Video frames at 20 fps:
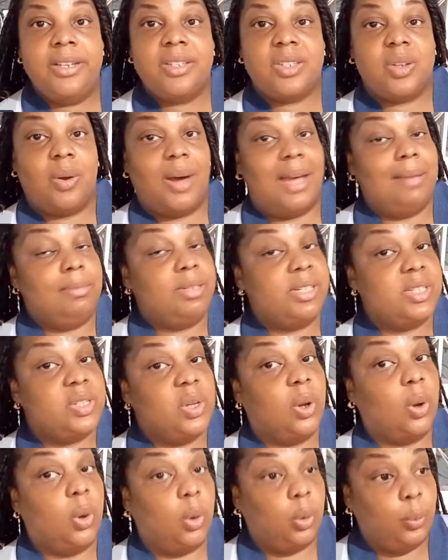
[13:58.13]
So I'm
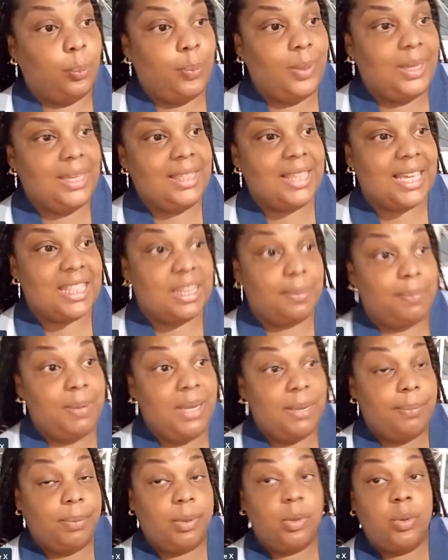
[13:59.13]
just hoping that the
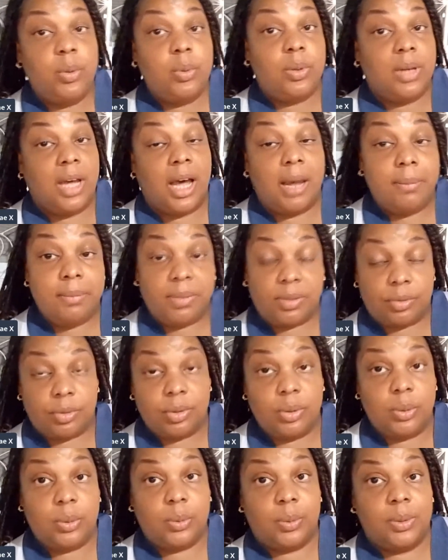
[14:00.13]
people who come
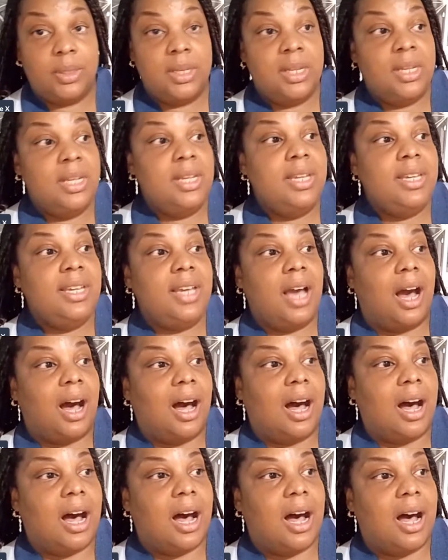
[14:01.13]
through
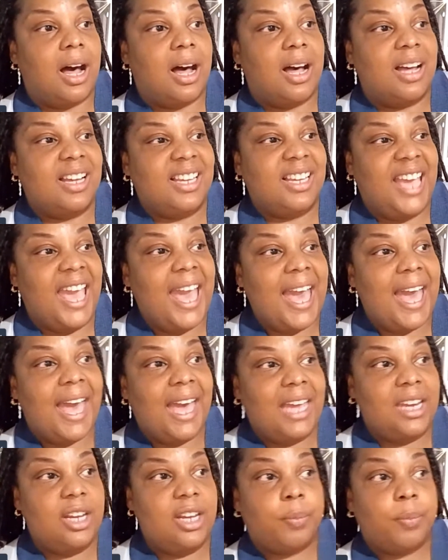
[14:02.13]

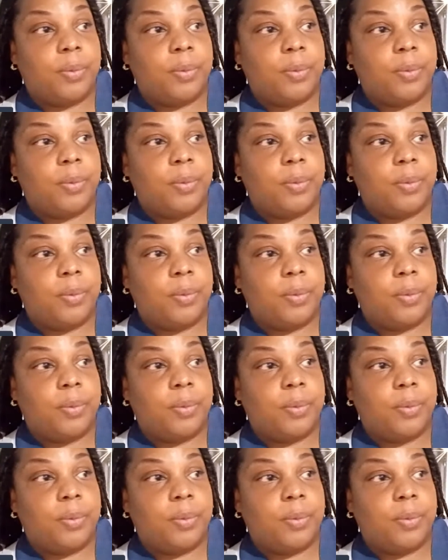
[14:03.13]
can